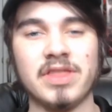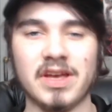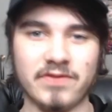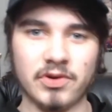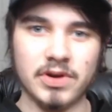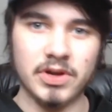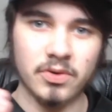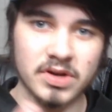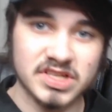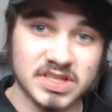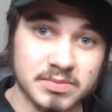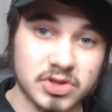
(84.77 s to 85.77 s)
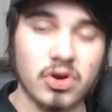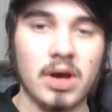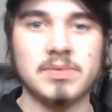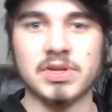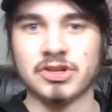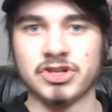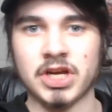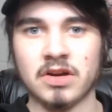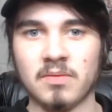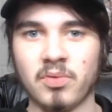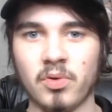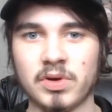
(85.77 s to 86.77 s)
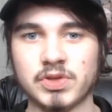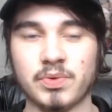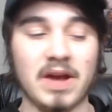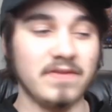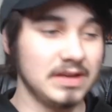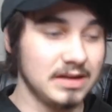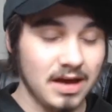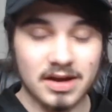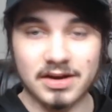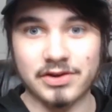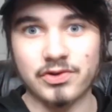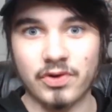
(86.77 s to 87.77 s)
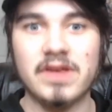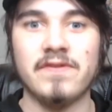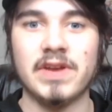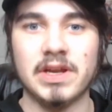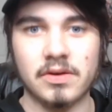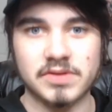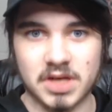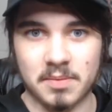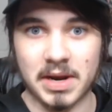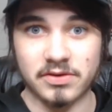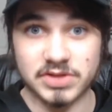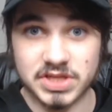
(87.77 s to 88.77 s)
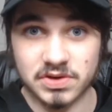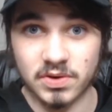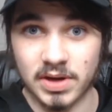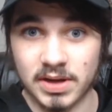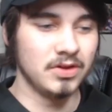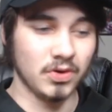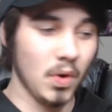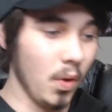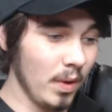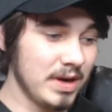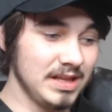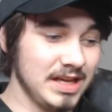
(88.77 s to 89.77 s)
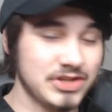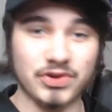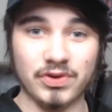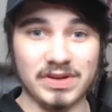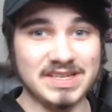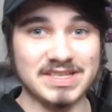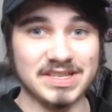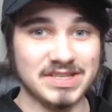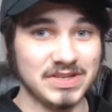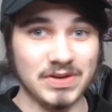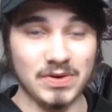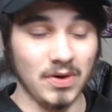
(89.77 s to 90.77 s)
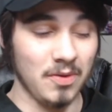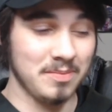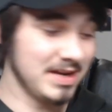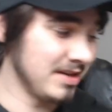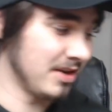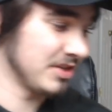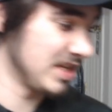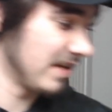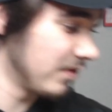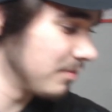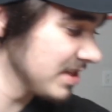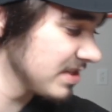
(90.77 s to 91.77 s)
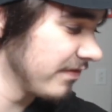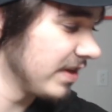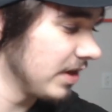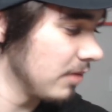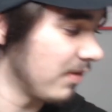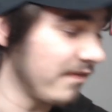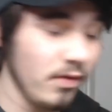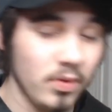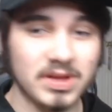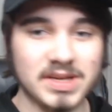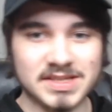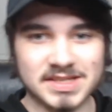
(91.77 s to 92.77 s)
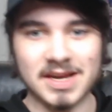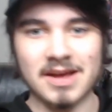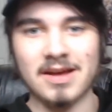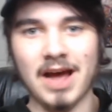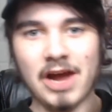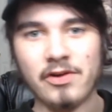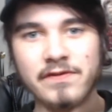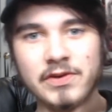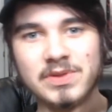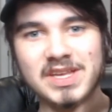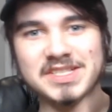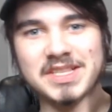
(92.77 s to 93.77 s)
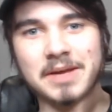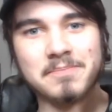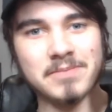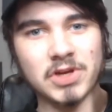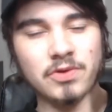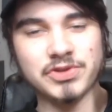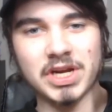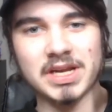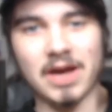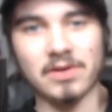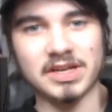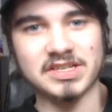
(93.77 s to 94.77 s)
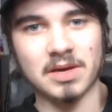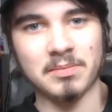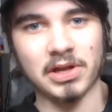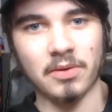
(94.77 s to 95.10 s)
If you're new, subscribe to the channel, boys. We have a lot of great videos coming out soon. The core collection releases soon, oh my gosh. And if you missed the video before this, I reviewed this thing. Go check it out, link down below.